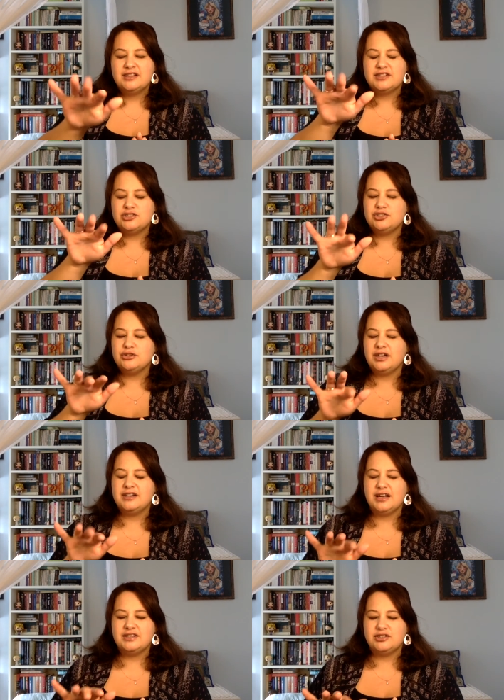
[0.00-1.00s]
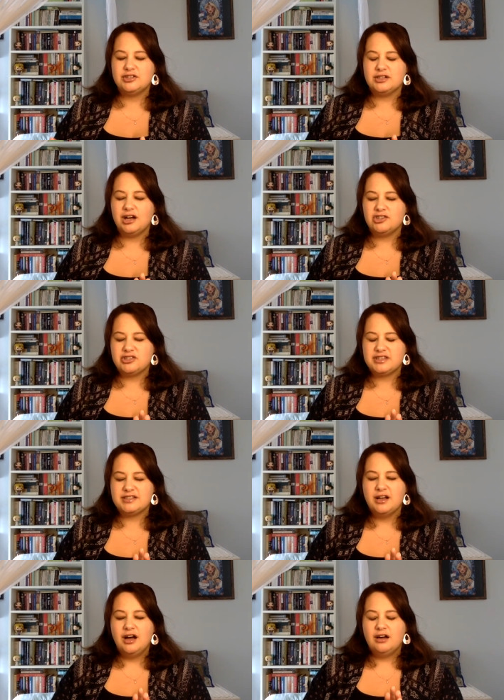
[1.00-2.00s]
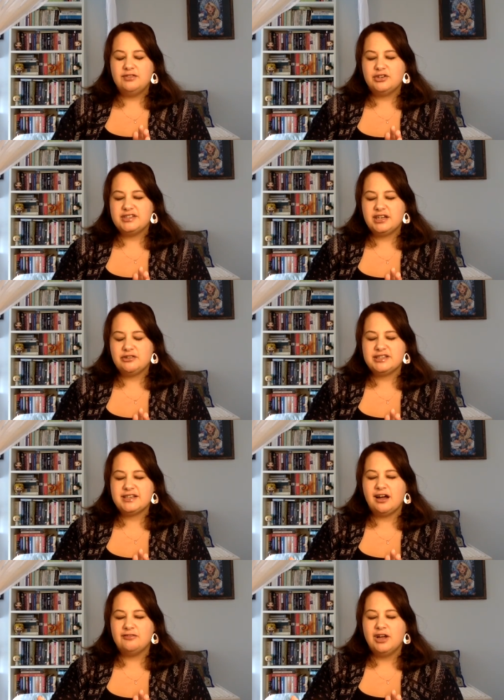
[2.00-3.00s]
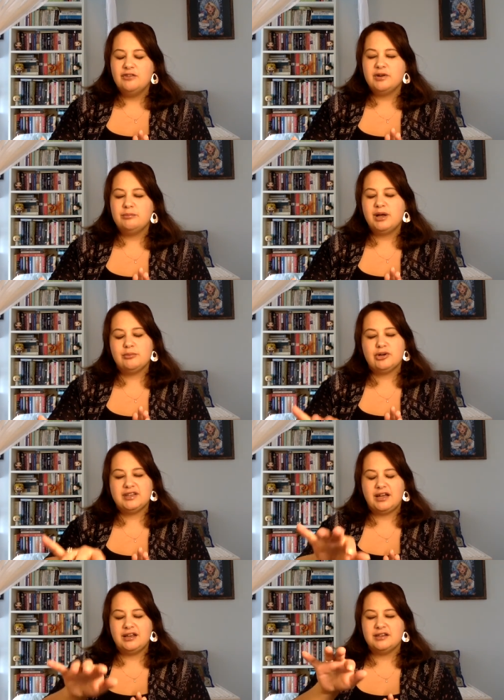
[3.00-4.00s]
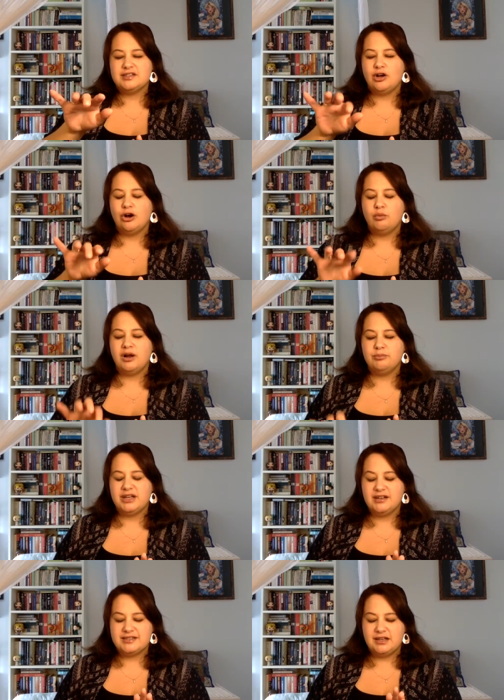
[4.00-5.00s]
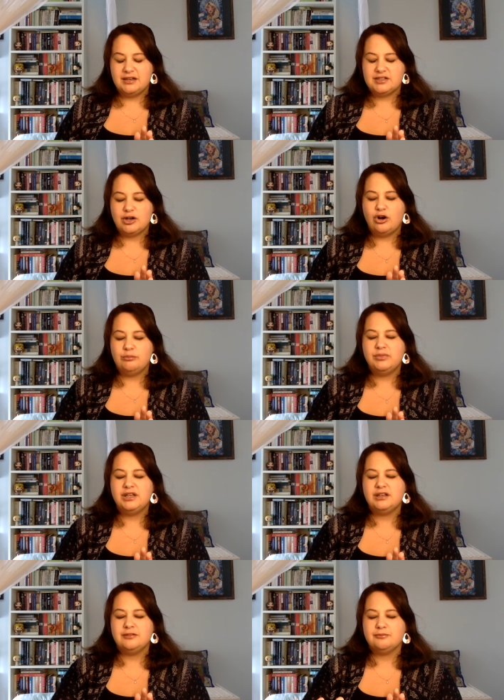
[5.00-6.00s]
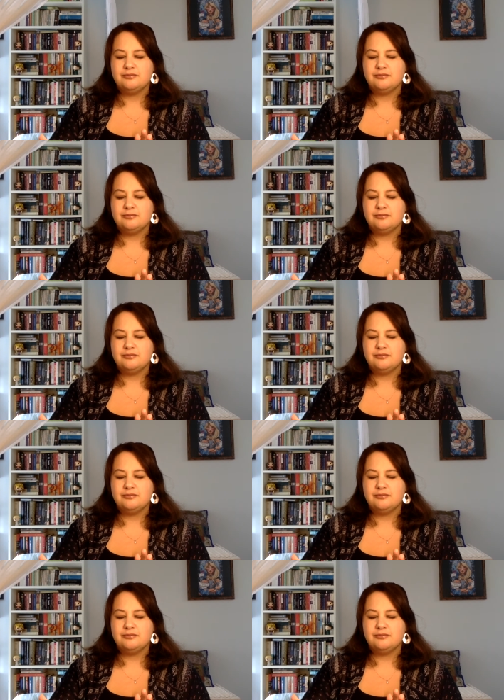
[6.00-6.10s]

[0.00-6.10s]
This is you connecting to the consciousness of your sacred self, remembering that it is all one because it is all me.